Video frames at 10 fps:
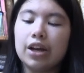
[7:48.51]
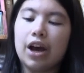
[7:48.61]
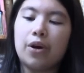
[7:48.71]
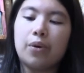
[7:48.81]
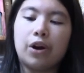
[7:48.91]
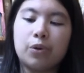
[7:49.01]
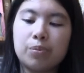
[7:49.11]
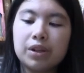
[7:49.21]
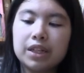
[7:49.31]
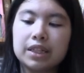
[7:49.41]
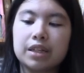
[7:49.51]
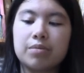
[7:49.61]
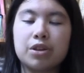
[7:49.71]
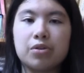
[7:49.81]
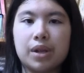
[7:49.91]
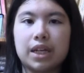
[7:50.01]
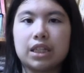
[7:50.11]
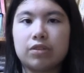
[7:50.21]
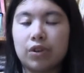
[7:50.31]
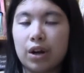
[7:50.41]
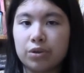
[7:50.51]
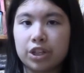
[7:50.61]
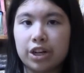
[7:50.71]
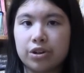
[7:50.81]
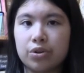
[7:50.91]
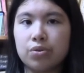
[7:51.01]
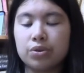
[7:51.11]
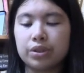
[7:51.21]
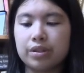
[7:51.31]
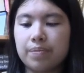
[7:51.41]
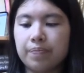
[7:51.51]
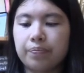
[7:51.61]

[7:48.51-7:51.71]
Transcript: how our abilities can be utilized for our shared goals.